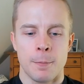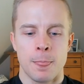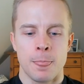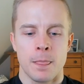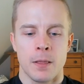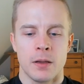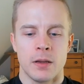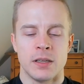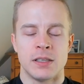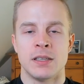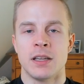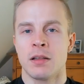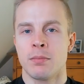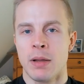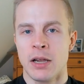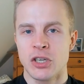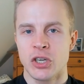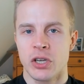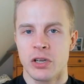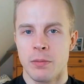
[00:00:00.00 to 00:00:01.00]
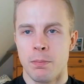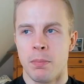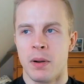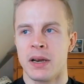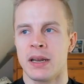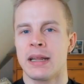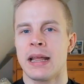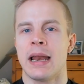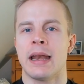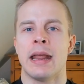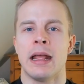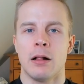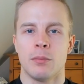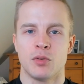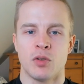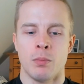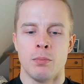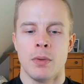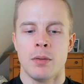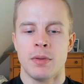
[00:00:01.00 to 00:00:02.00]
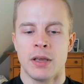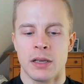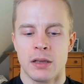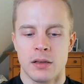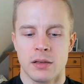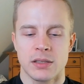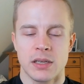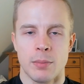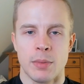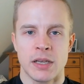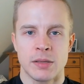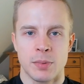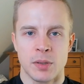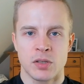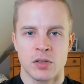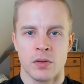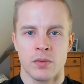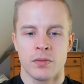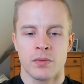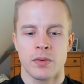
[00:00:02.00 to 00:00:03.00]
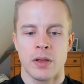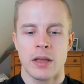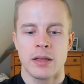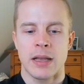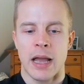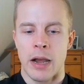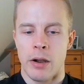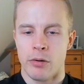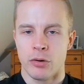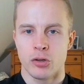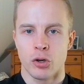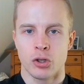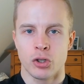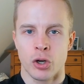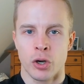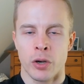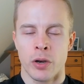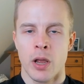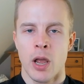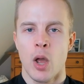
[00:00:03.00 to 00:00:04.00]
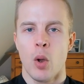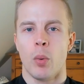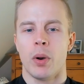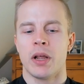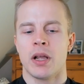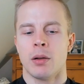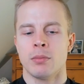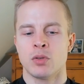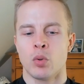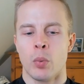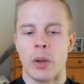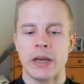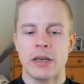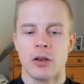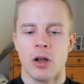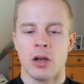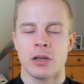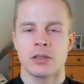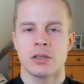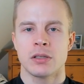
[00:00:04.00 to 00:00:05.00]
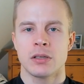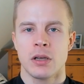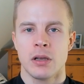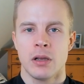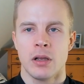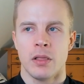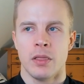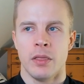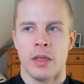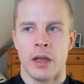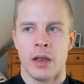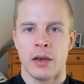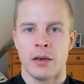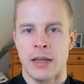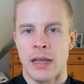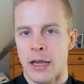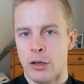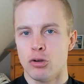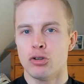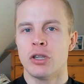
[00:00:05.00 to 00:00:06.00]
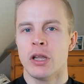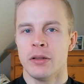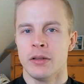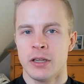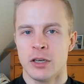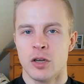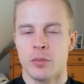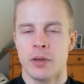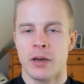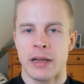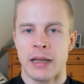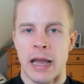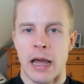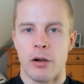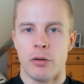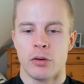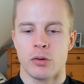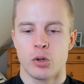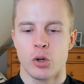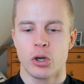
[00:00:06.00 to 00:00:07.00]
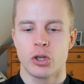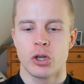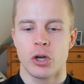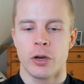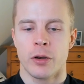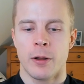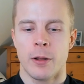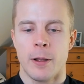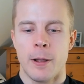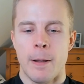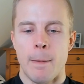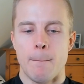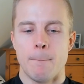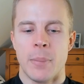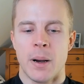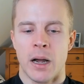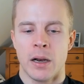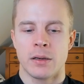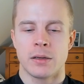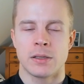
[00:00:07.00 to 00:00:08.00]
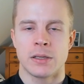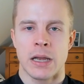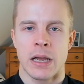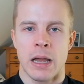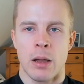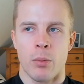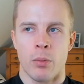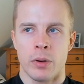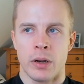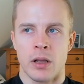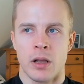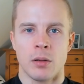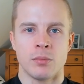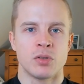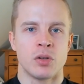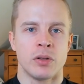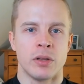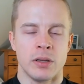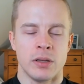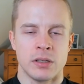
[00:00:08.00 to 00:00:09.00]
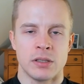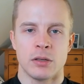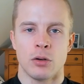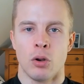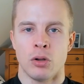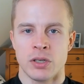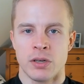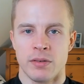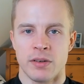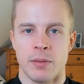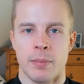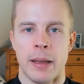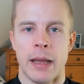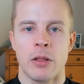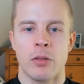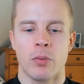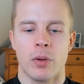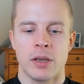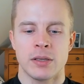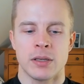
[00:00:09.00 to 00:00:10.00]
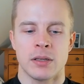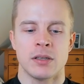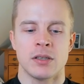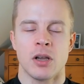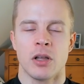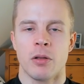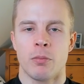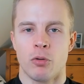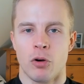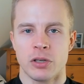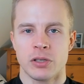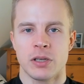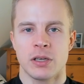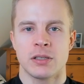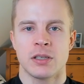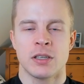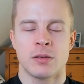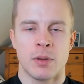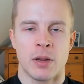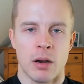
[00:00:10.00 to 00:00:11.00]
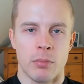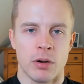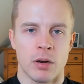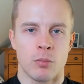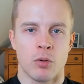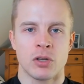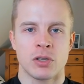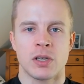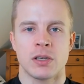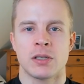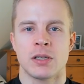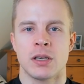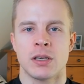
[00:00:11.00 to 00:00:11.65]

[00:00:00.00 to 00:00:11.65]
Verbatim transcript: It's not magic, but it can help to mimic some aspects of calorie restriction. When it comes to weight loss, then yeah, you still need to be in a calorie restriction. But uh, when it comes to these longevity pathways and these other processes, metabolic processes